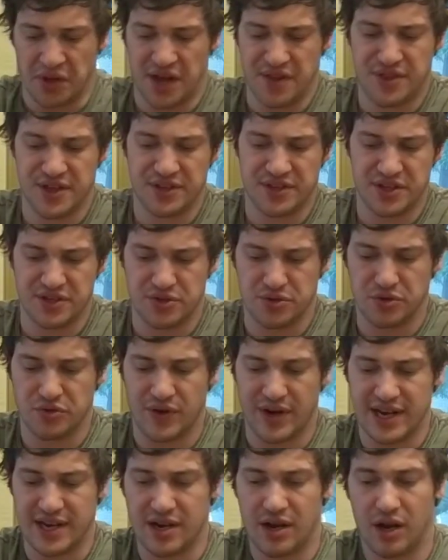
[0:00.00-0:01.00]
think they do
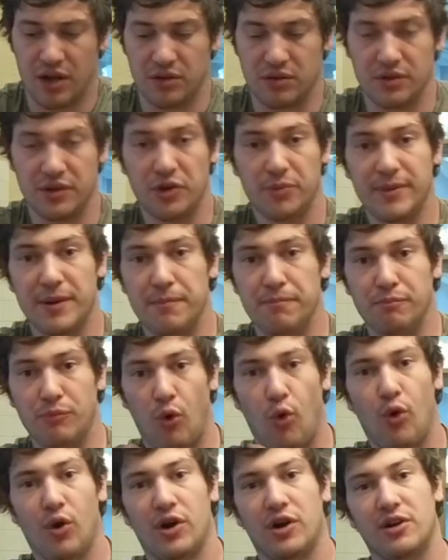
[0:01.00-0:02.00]
great. A little bit
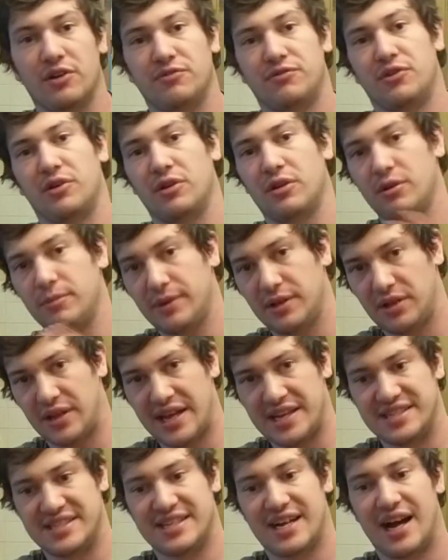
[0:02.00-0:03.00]
more for a little bit
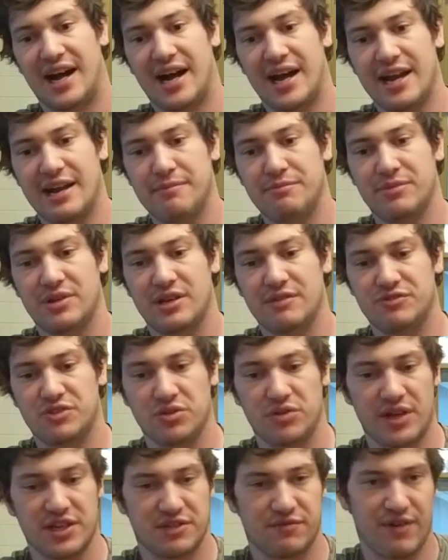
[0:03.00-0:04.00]
less time gives
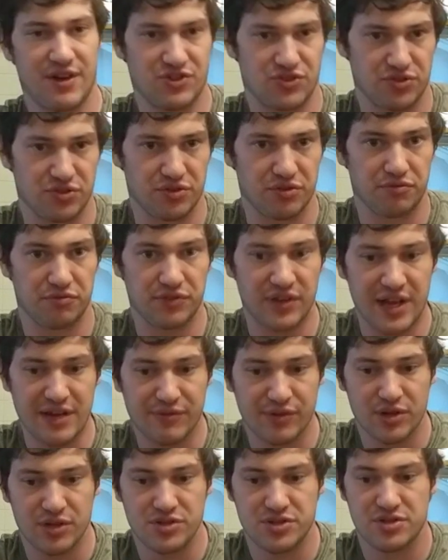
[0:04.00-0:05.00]
you less vegetable
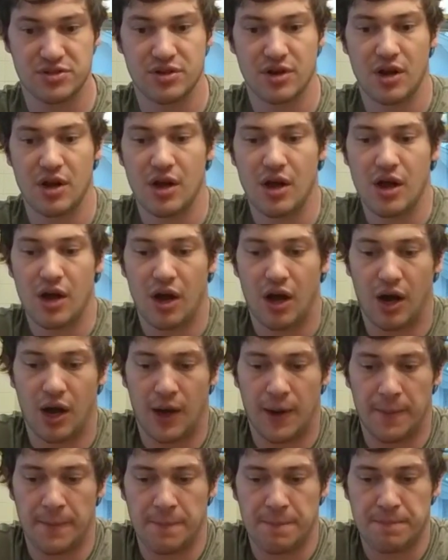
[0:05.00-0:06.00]
flavors,
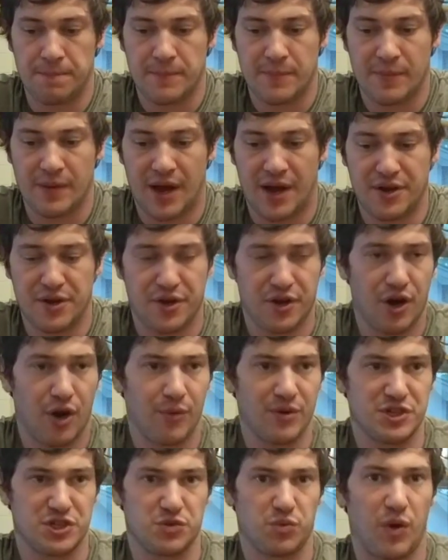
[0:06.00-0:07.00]
and you can
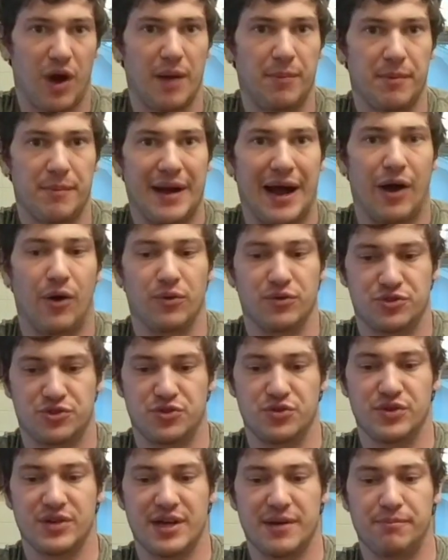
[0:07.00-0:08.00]
always swap them out. So
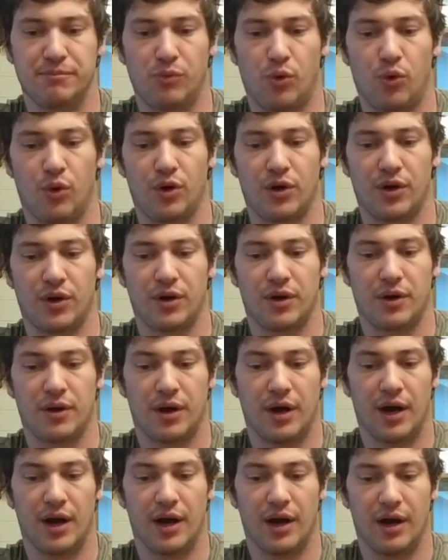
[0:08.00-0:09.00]
you get more
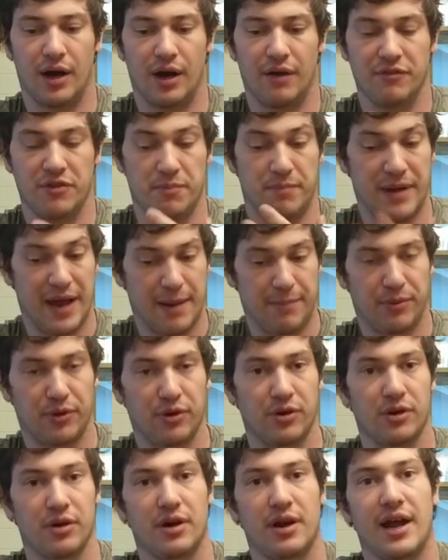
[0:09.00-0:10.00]
of the
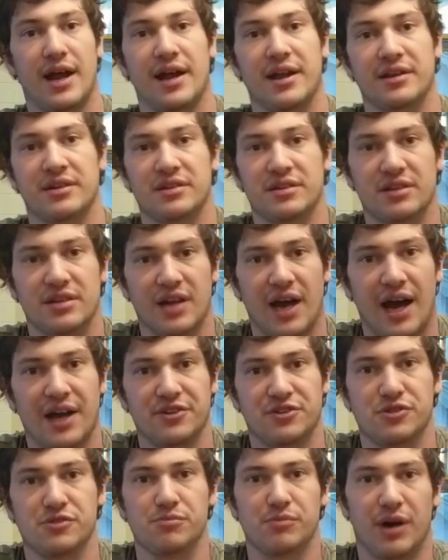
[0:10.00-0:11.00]
pepper and not
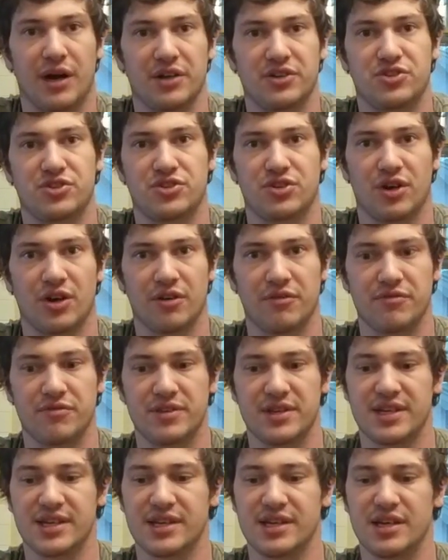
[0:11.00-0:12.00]
too much of
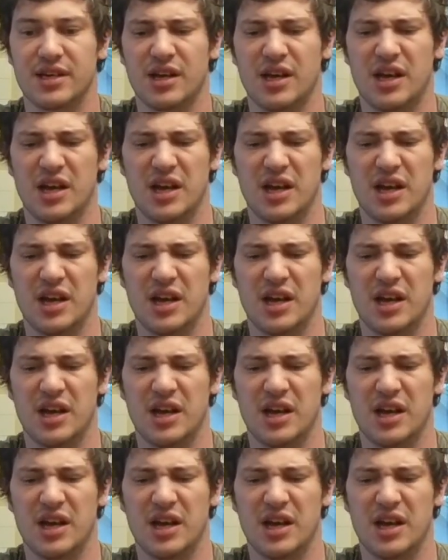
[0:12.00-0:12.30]
the